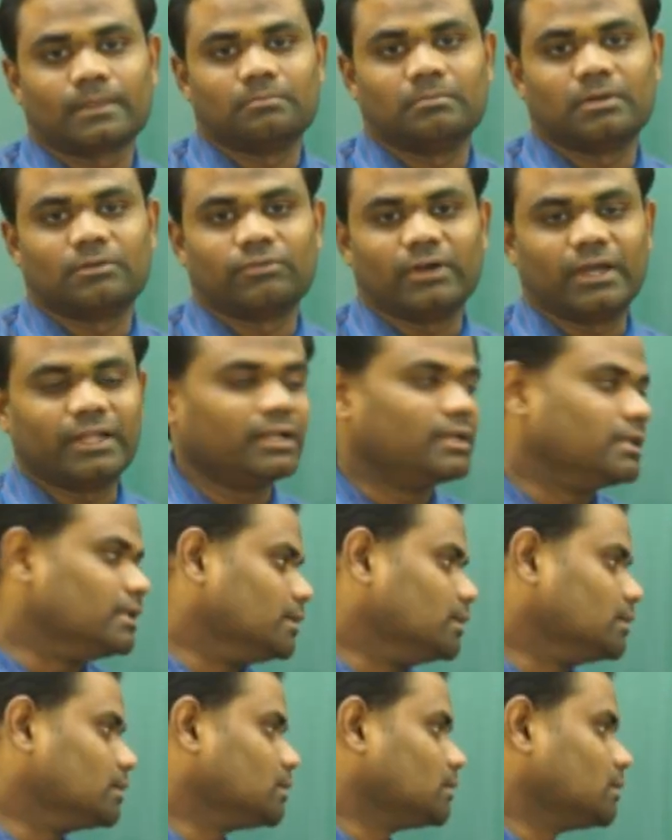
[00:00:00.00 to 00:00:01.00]
But
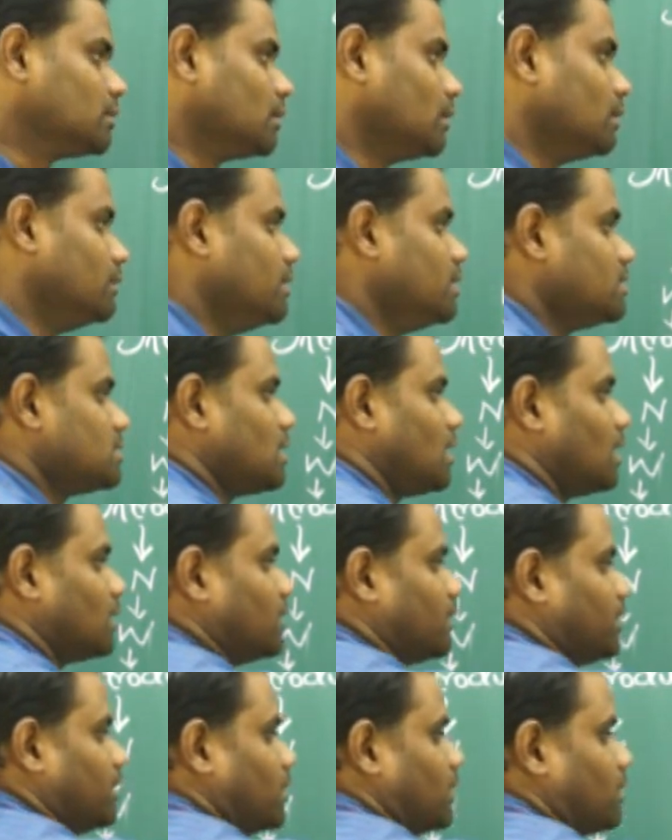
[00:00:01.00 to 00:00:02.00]
finally, these are
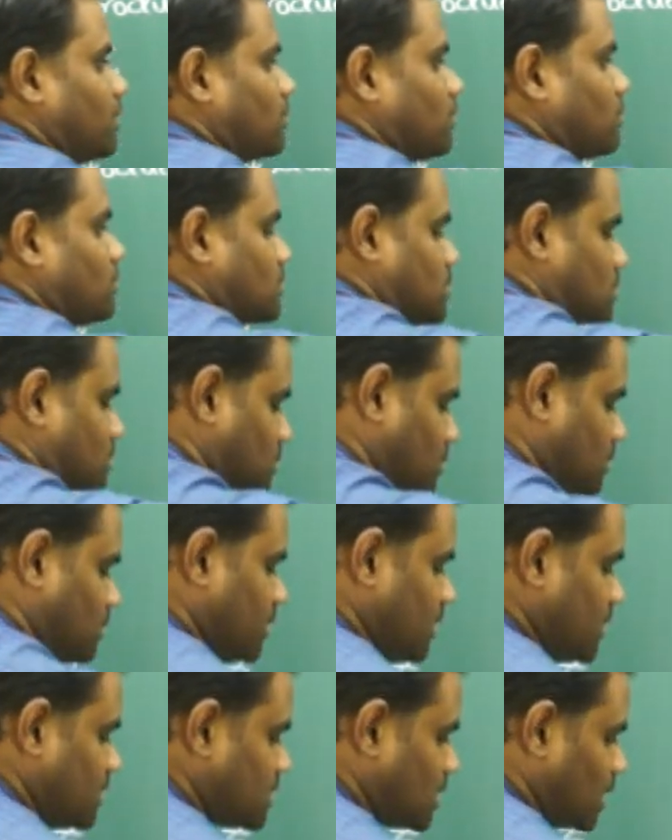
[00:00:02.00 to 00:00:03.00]
the real roots.
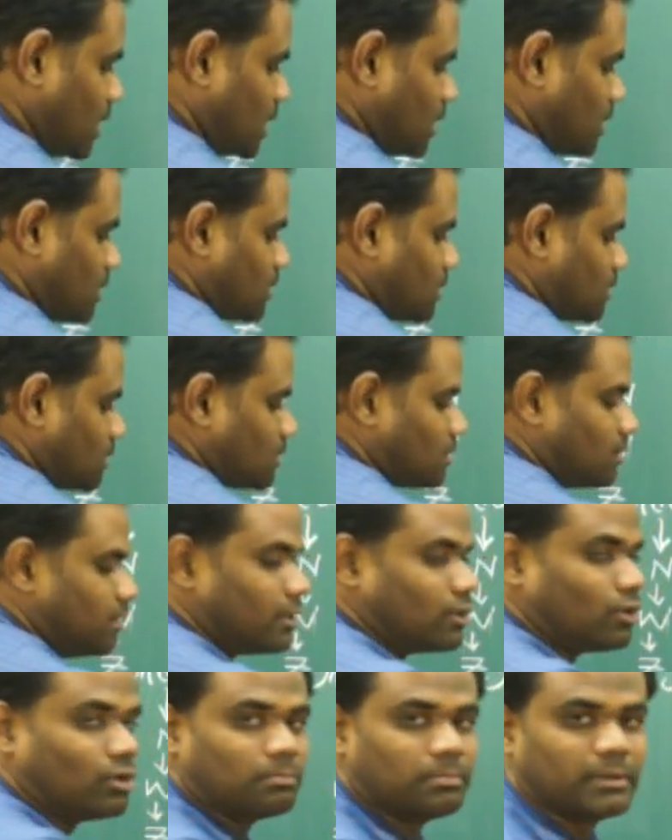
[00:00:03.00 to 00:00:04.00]
These are the
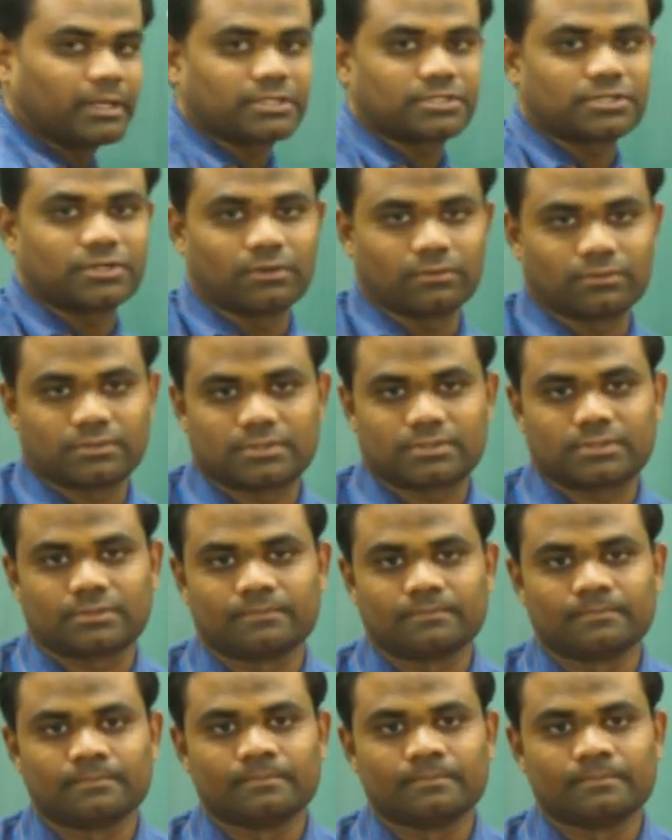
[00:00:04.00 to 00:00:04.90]
complex roots.